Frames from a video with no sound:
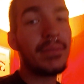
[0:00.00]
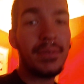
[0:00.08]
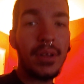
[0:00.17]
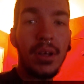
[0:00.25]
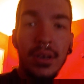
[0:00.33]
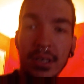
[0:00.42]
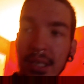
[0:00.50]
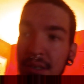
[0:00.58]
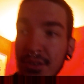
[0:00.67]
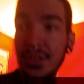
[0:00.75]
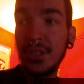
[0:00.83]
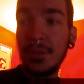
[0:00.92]
vlog.
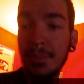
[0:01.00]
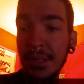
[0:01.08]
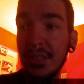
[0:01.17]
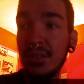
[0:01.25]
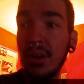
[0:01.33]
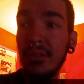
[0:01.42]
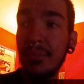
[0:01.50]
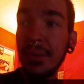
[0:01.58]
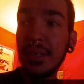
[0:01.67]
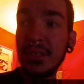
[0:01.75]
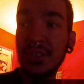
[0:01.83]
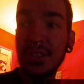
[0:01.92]
Now she's pissed off
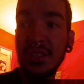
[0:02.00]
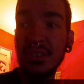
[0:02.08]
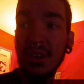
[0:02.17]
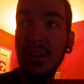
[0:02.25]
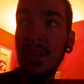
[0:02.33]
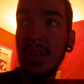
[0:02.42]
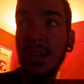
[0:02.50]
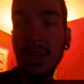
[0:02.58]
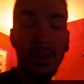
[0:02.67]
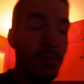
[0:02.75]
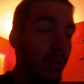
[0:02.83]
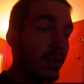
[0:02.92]
because she saw it.
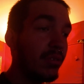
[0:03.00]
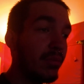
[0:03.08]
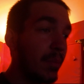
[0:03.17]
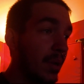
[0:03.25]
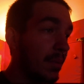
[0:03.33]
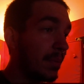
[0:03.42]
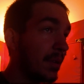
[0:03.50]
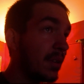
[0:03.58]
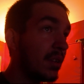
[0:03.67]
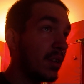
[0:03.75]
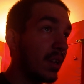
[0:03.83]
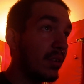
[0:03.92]
Well, that's my
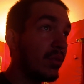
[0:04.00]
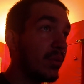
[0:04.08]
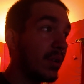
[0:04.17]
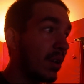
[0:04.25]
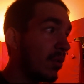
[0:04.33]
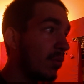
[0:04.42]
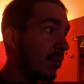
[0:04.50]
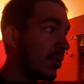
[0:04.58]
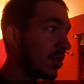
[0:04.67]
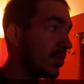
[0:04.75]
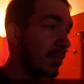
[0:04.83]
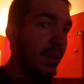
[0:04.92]
opinion, I do what I
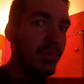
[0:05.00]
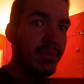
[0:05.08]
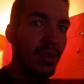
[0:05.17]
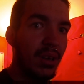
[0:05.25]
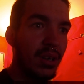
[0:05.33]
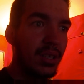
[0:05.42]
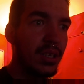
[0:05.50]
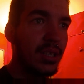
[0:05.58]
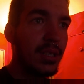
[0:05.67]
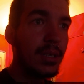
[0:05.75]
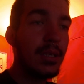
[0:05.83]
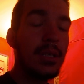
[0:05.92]
want, it's my vlog.
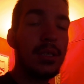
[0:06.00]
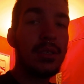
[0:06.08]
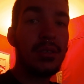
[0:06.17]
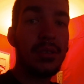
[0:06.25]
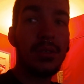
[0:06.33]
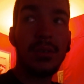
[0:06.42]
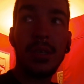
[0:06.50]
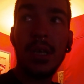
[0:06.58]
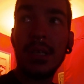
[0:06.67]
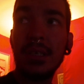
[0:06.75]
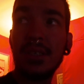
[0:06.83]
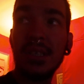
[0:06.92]
So
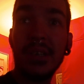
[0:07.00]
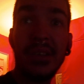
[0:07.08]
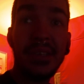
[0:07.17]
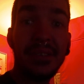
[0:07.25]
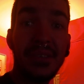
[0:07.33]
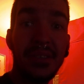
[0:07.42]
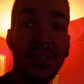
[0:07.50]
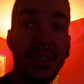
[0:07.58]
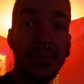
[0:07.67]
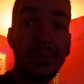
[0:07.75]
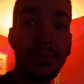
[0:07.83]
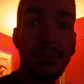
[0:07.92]
yeah, let's see how that turns
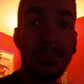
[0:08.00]
out.